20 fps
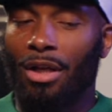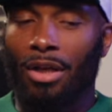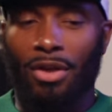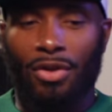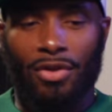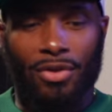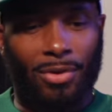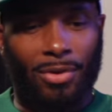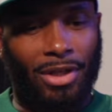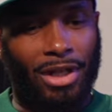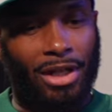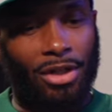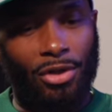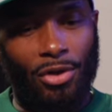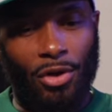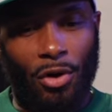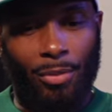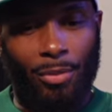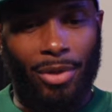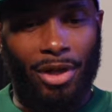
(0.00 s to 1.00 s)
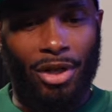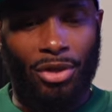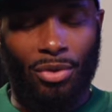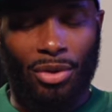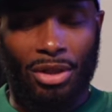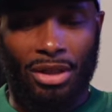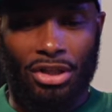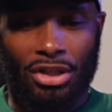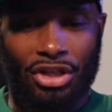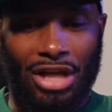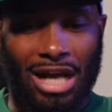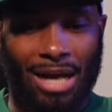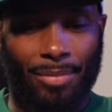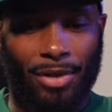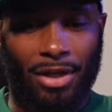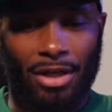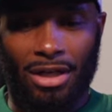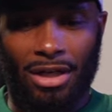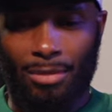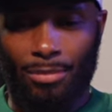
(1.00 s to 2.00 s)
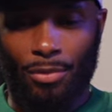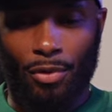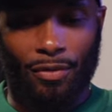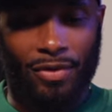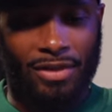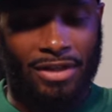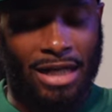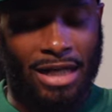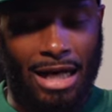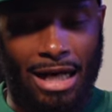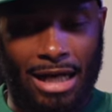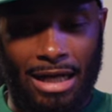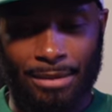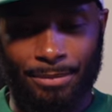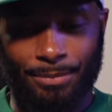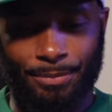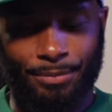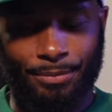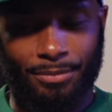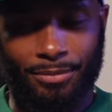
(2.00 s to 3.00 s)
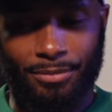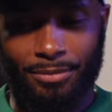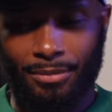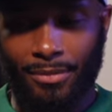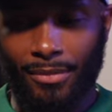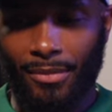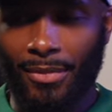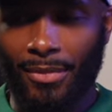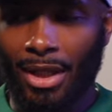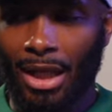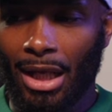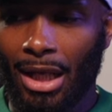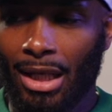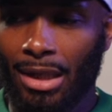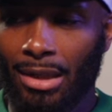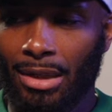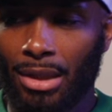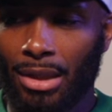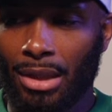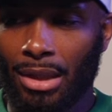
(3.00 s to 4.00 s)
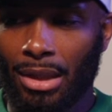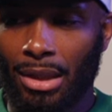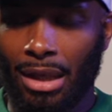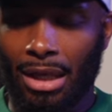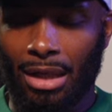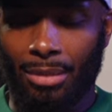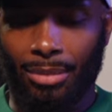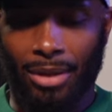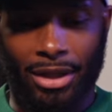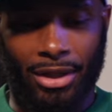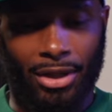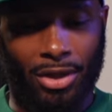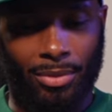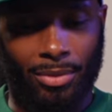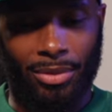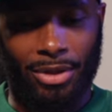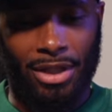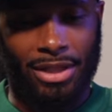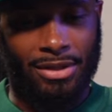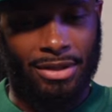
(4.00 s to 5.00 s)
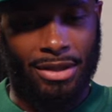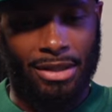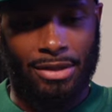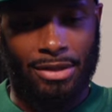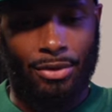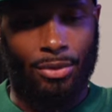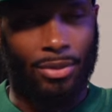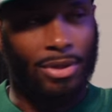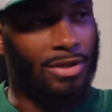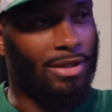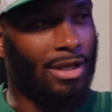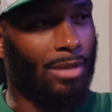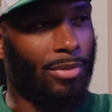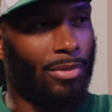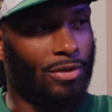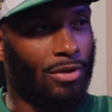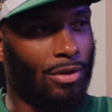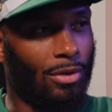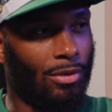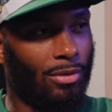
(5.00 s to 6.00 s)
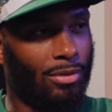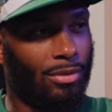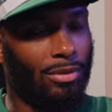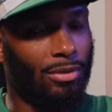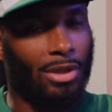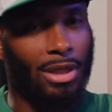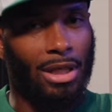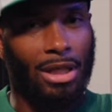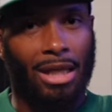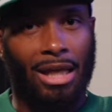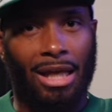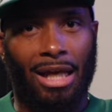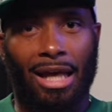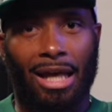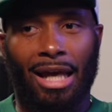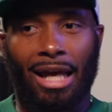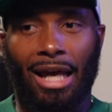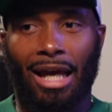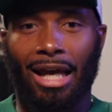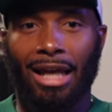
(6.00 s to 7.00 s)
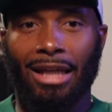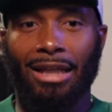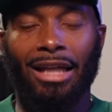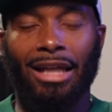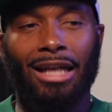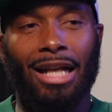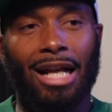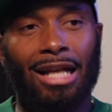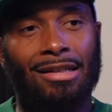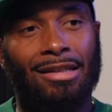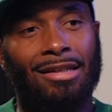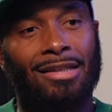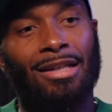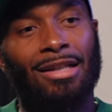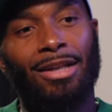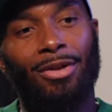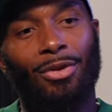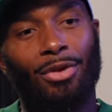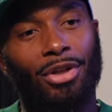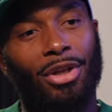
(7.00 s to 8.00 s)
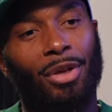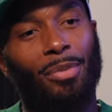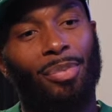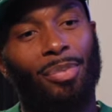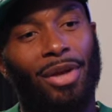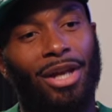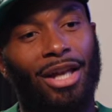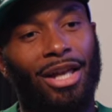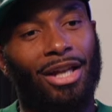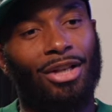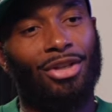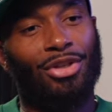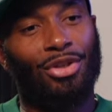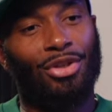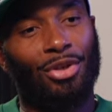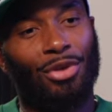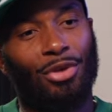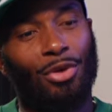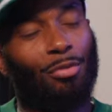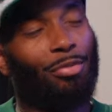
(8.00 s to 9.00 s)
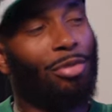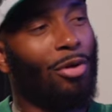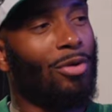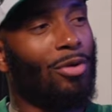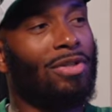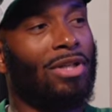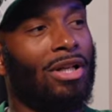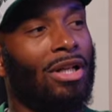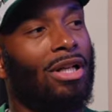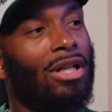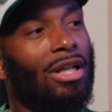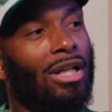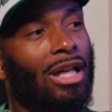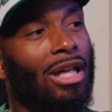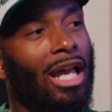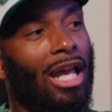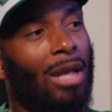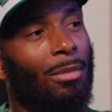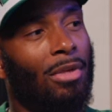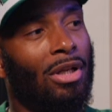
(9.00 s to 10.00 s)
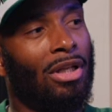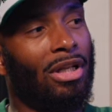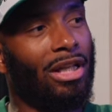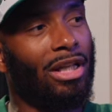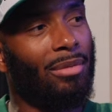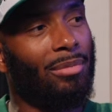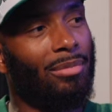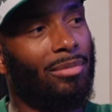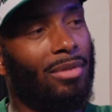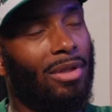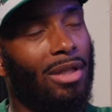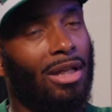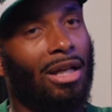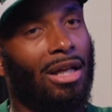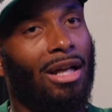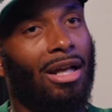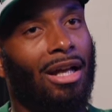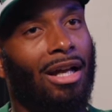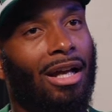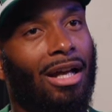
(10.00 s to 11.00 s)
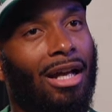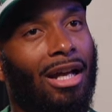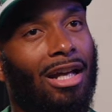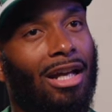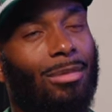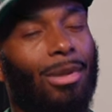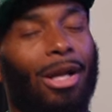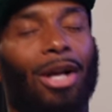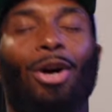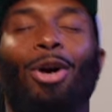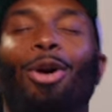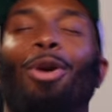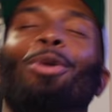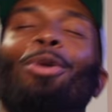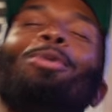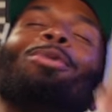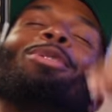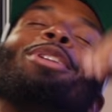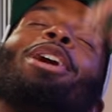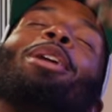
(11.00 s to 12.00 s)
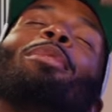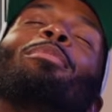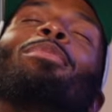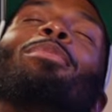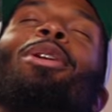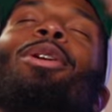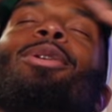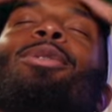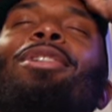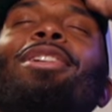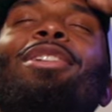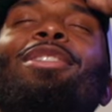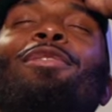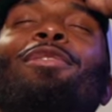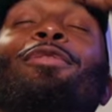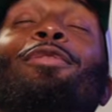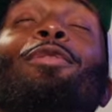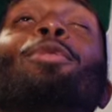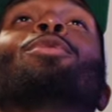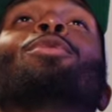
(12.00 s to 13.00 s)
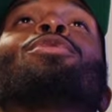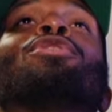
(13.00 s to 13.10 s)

So then you know, me and you get to chopping it up over time, and uh, I'm like, yo, let's let's do this episode. And then I see on your page you post a good game clip. I'm like, hold up, bro. This full